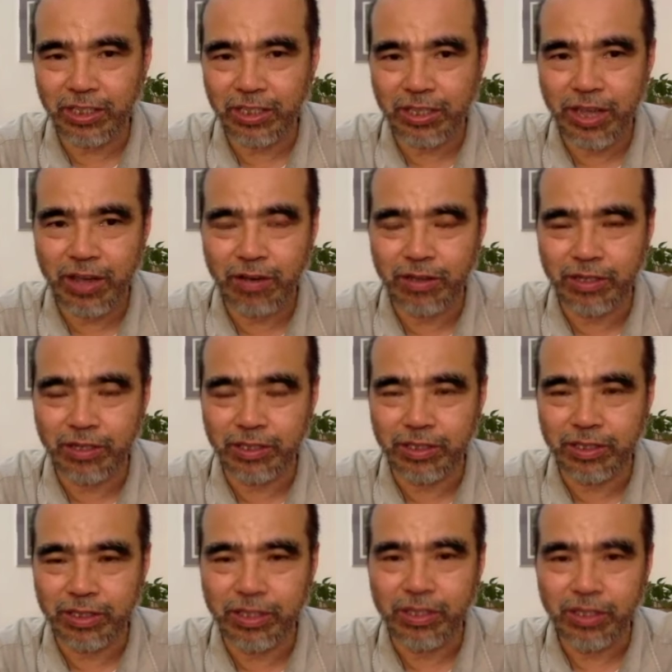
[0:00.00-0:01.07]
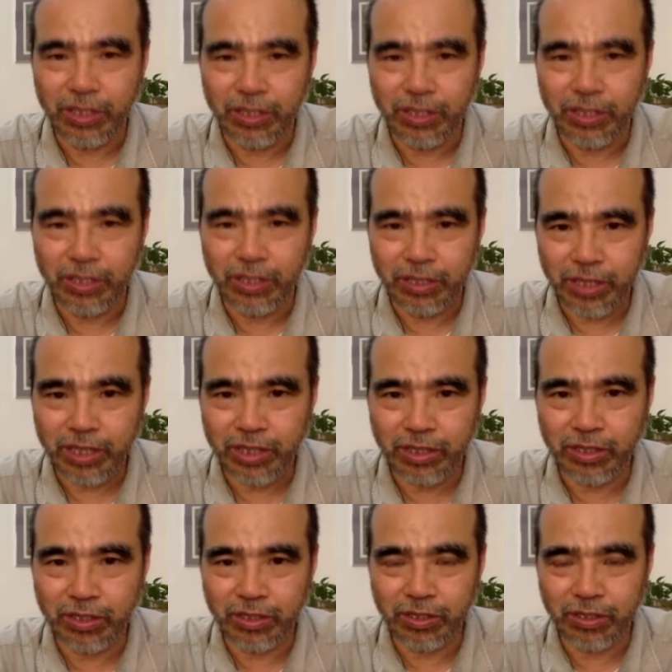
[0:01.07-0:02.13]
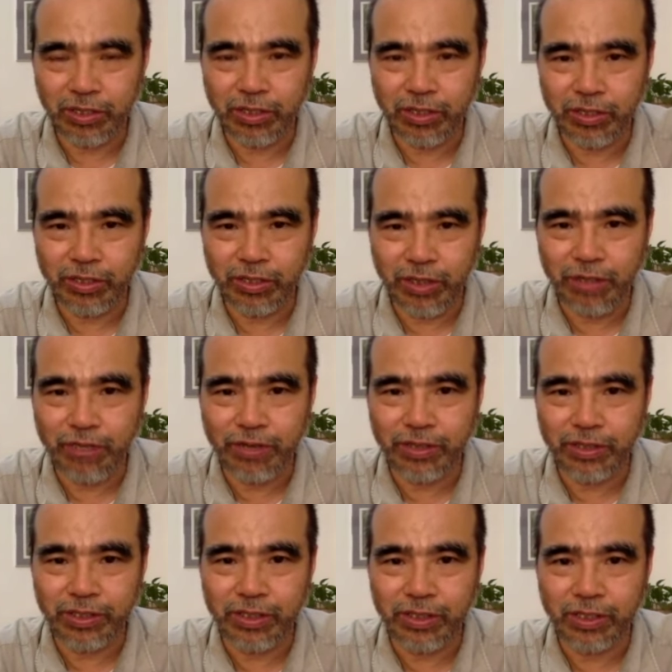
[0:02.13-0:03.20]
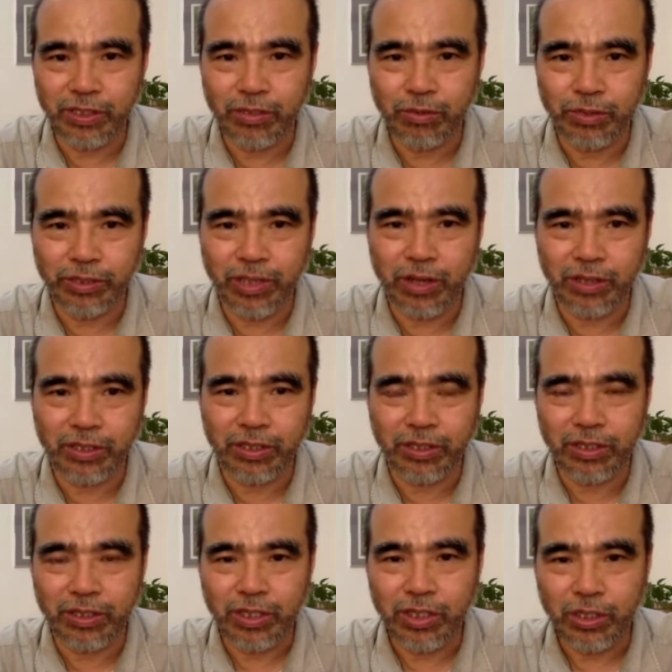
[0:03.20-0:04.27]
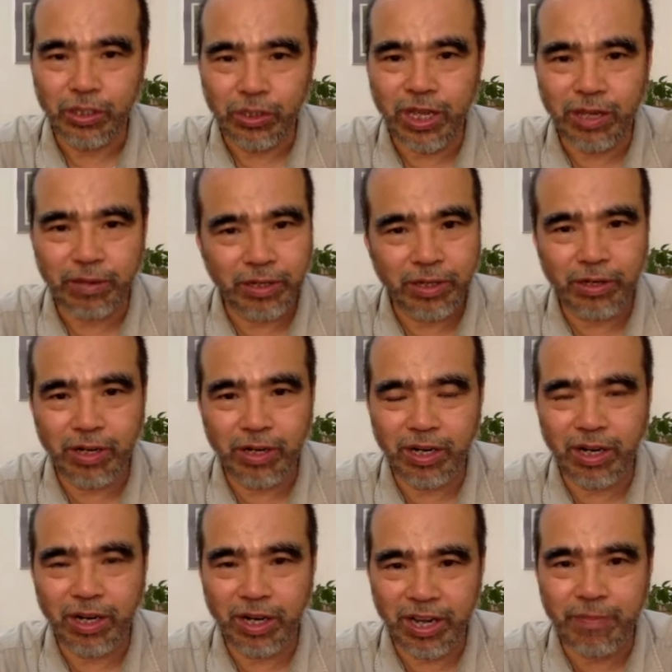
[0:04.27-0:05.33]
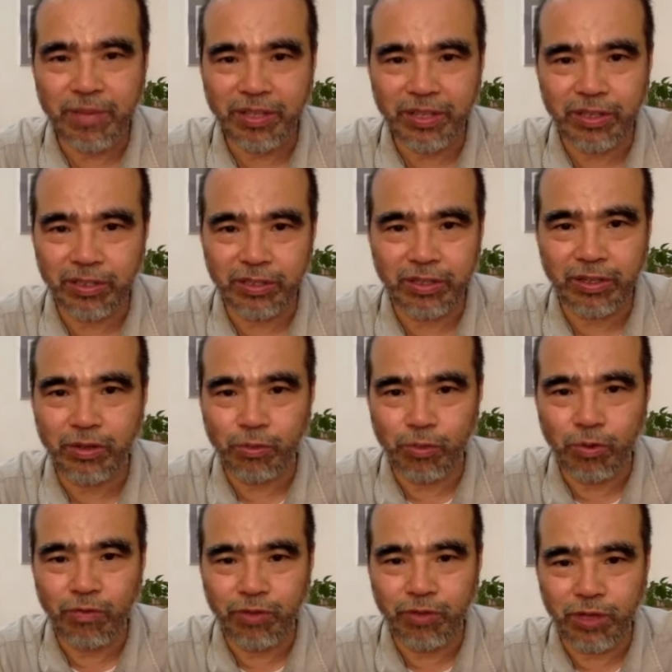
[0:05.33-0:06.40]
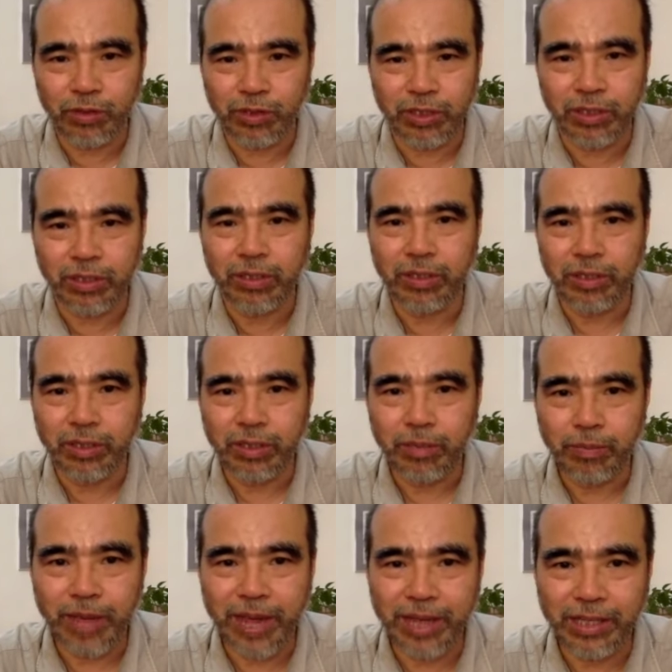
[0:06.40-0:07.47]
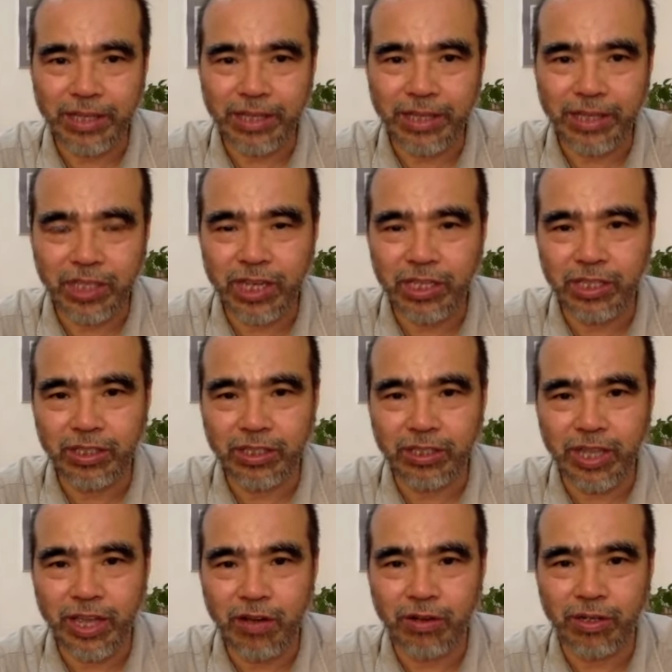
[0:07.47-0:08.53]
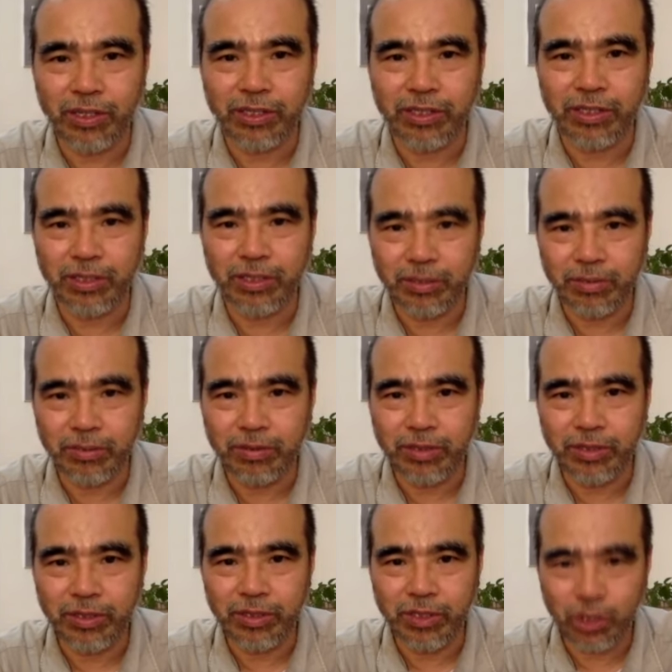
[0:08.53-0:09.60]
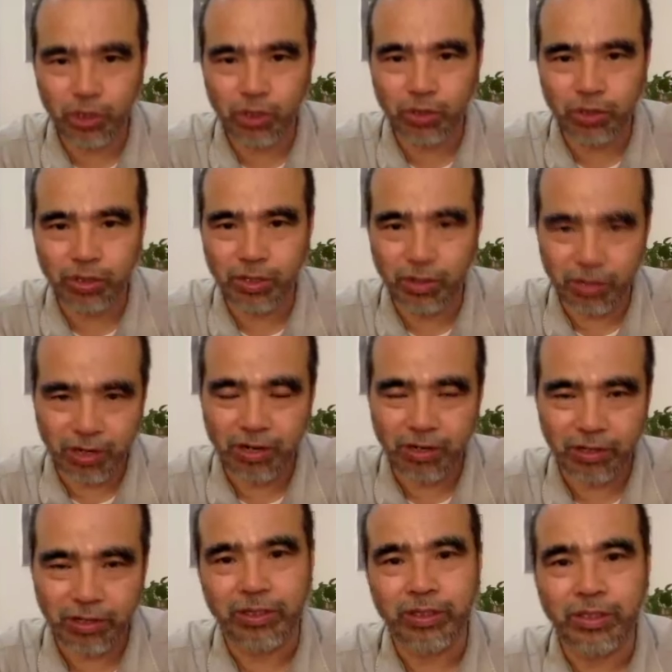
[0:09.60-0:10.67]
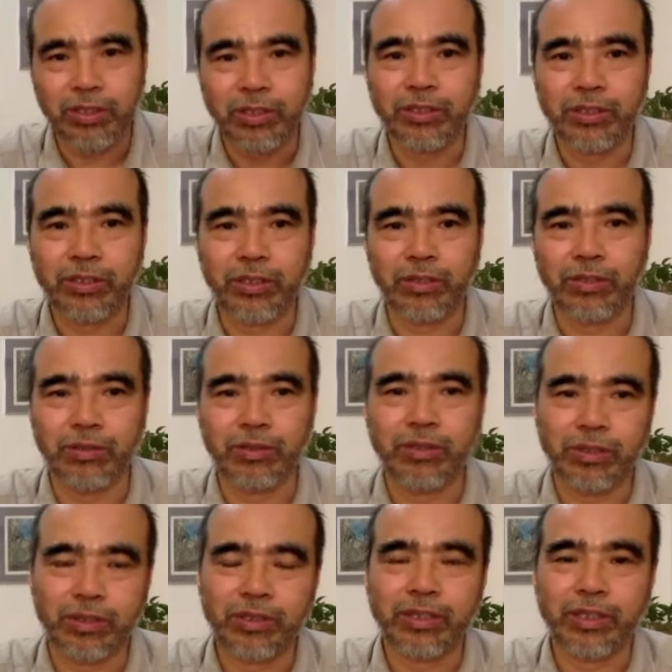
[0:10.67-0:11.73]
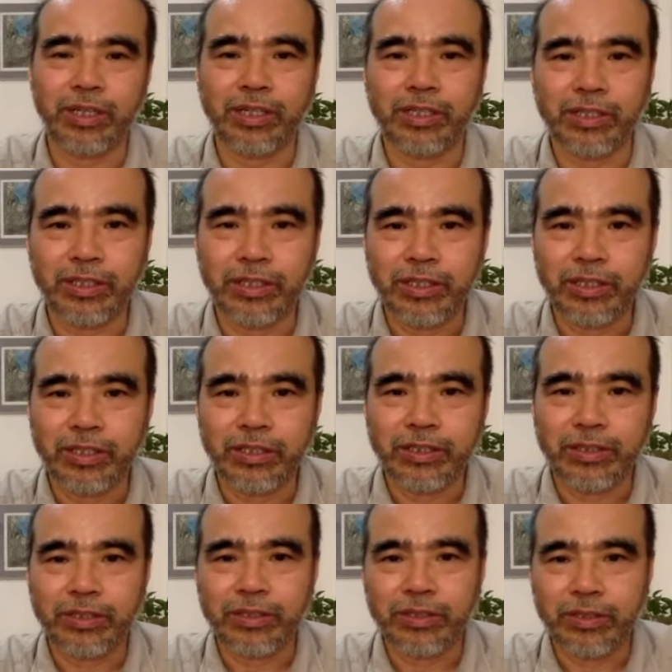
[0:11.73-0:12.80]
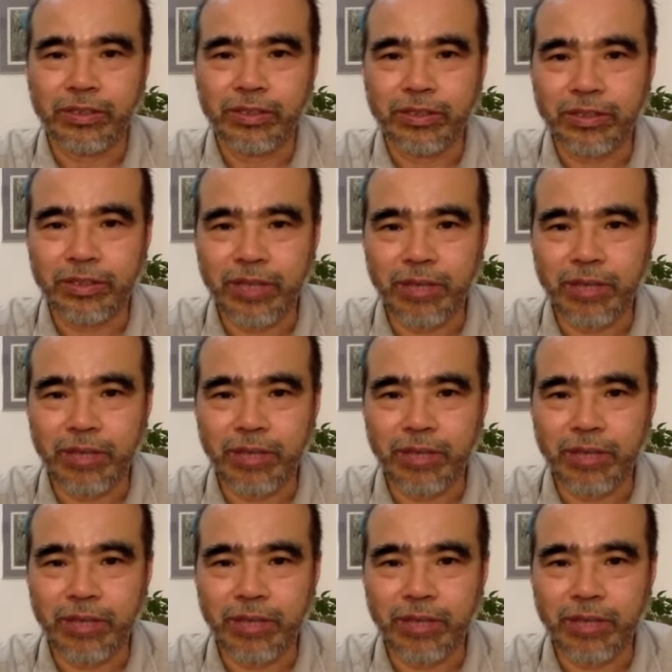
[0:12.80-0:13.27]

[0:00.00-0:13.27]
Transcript: tailgut, gets different result. You can limit the wolf notes by changing the tailgut, short or longer. So yeah, that